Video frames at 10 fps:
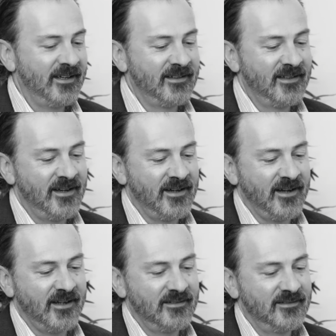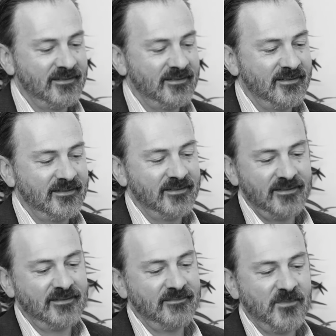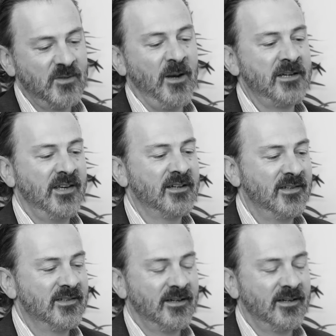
and uh, SpaceX